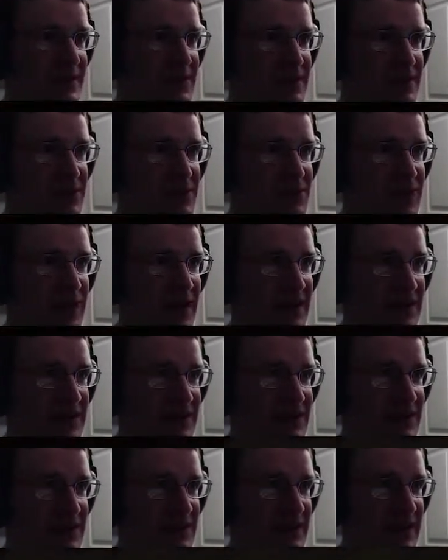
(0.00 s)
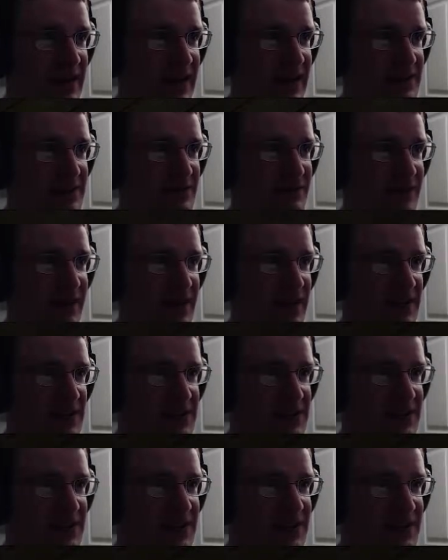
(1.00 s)
Shotgun into the guy's
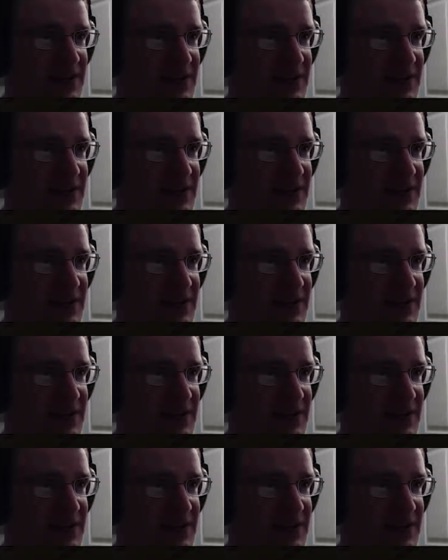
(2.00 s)
face.